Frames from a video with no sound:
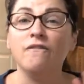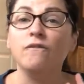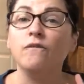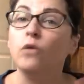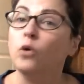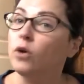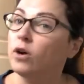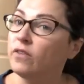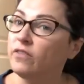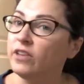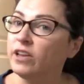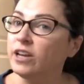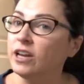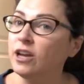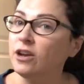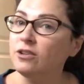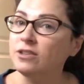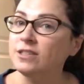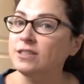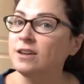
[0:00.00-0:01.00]
4
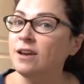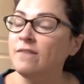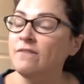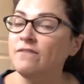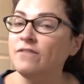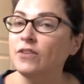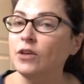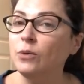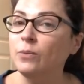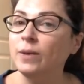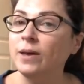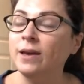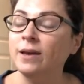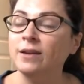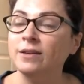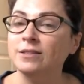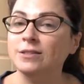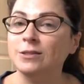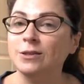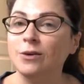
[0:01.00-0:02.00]
videos that I'm
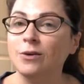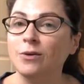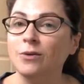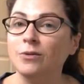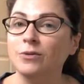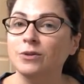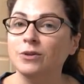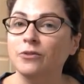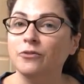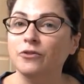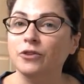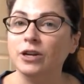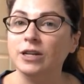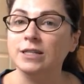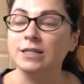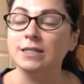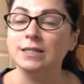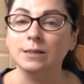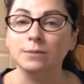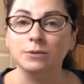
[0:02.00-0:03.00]
filming, so don't forget
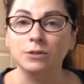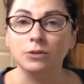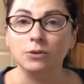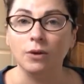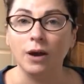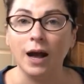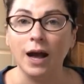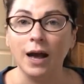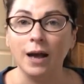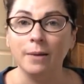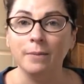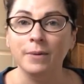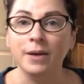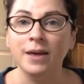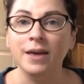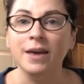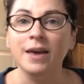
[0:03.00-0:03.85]
to subscribe